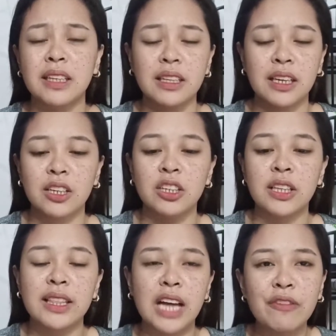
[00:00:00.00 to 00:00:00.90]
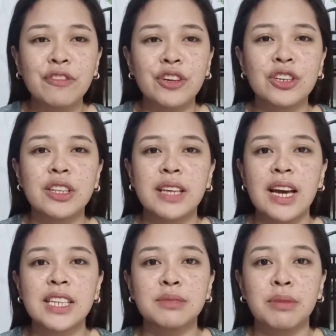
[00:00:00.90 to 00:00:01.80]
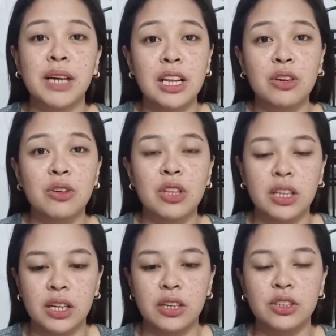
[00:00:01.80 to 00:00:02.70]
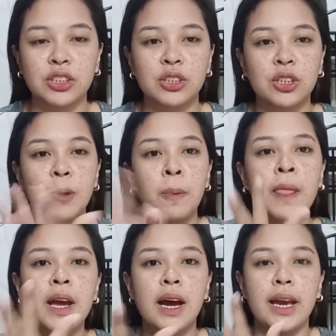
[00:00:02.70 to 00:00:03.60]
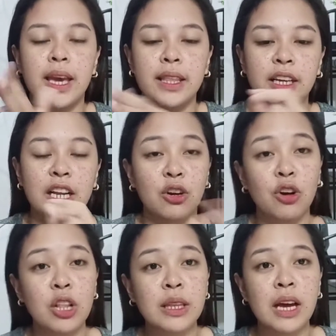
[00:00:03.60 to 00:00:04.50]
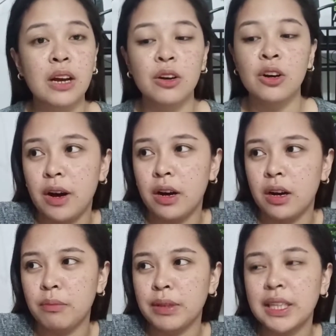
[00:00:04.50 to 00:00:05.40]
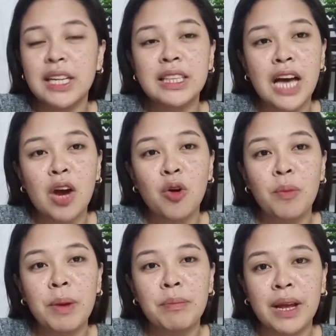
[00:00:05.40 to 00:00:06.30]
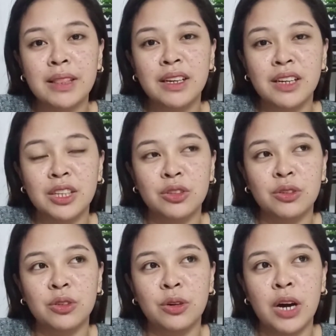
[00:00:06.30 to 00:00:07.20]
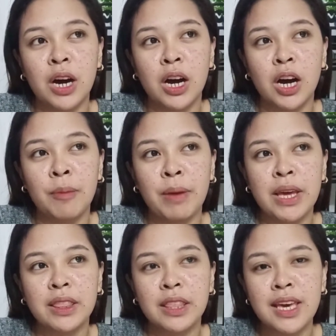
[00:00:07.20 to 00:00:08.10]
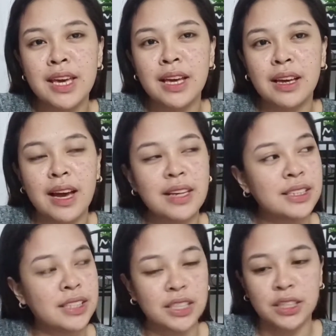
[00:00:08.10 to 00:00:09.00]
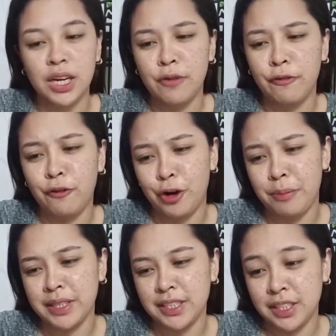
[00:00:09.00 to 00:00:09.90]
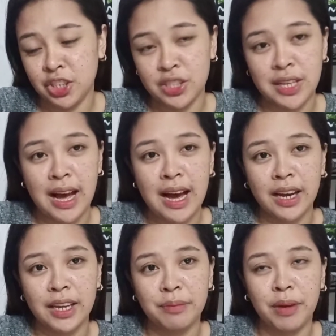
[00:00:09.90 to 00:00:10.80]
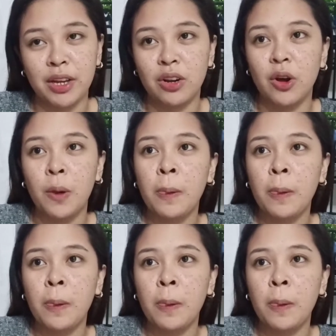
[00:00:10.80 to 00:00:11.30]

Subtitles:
din, ganon. And after nun guys, mag-alcohol kayo. So ayan, nag-alcohol na ako. Matagal na akong may product na to. I think guys, nasa 4 months na siya sa akin, pero